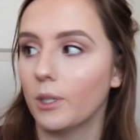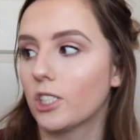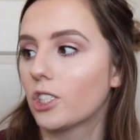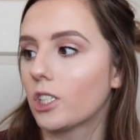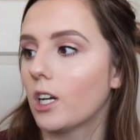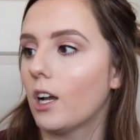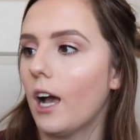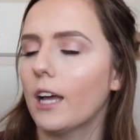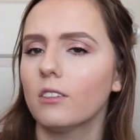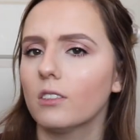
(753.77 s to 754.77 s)
which
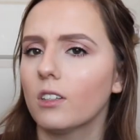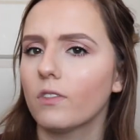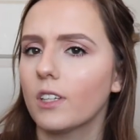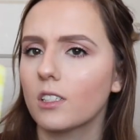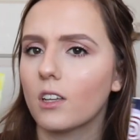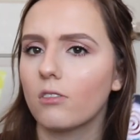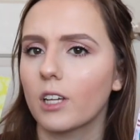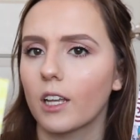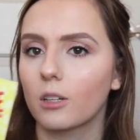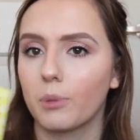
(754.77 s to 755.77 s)
I don't know if these go
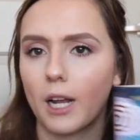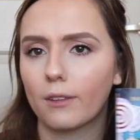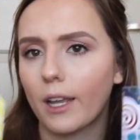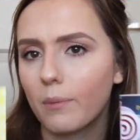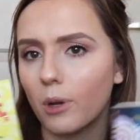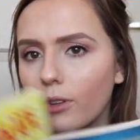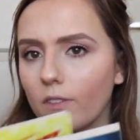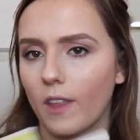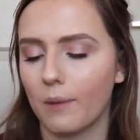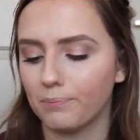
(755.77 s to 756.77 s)
together, but I like both
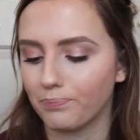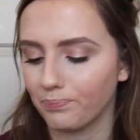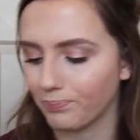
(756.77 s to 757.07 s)
of them.